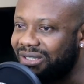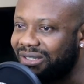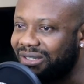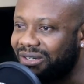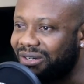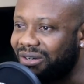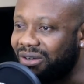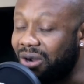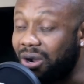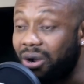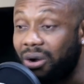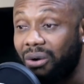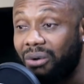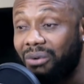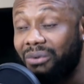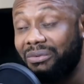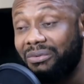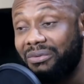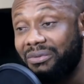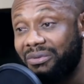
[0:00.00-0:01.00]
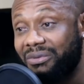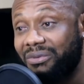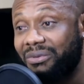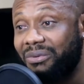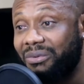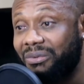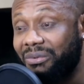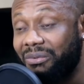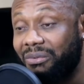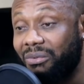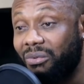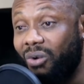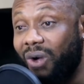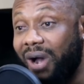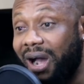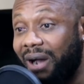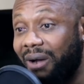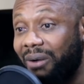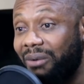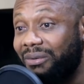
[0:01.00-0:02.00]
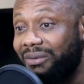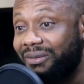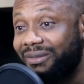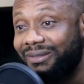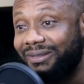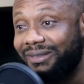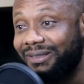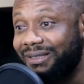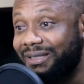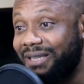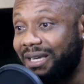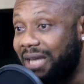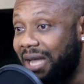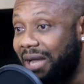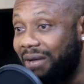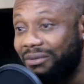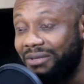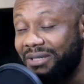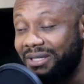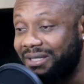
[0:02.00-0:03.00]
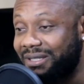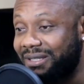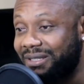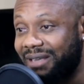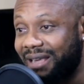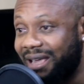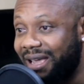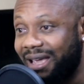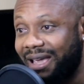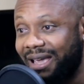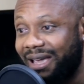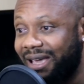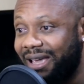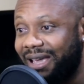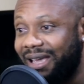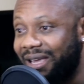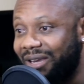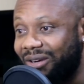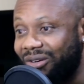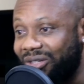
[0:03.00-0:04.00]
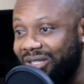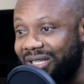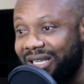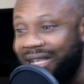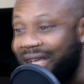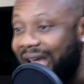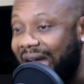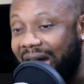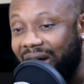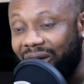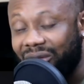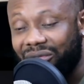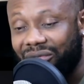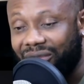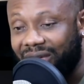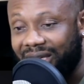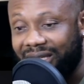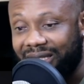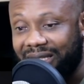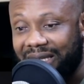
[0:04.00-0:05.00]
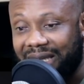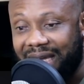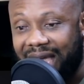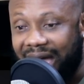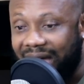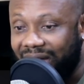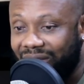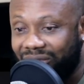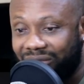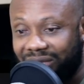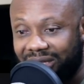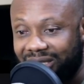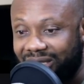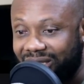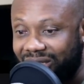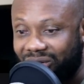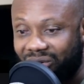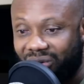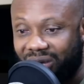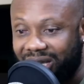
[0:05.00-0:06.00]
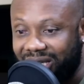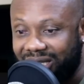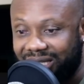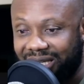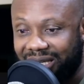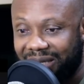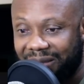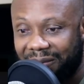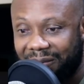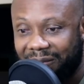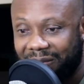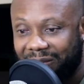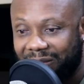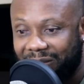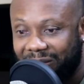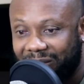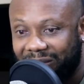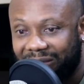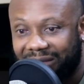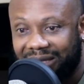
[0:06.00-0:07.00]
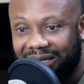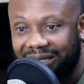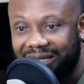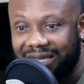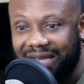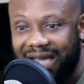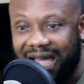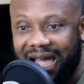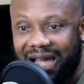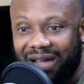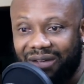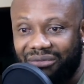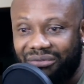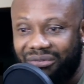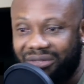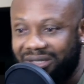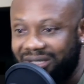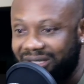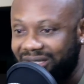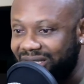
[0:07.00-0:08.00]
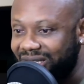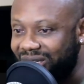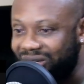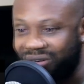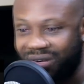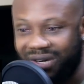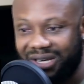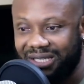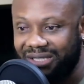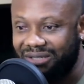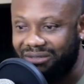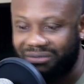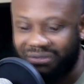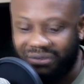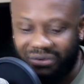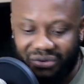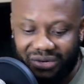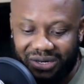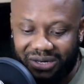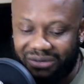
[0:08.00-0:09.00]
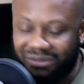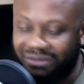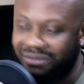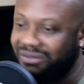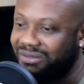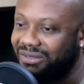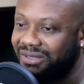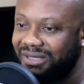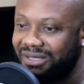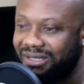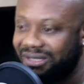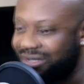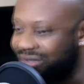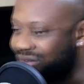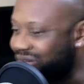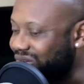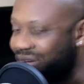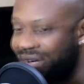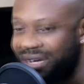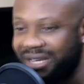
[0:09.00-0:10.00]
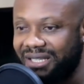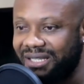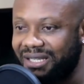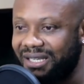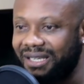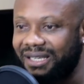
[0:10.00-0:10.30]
Oh, wow. Check out this. You know, the outfit. The outfit is crazy. The outfit is crazy for real. It's crazy.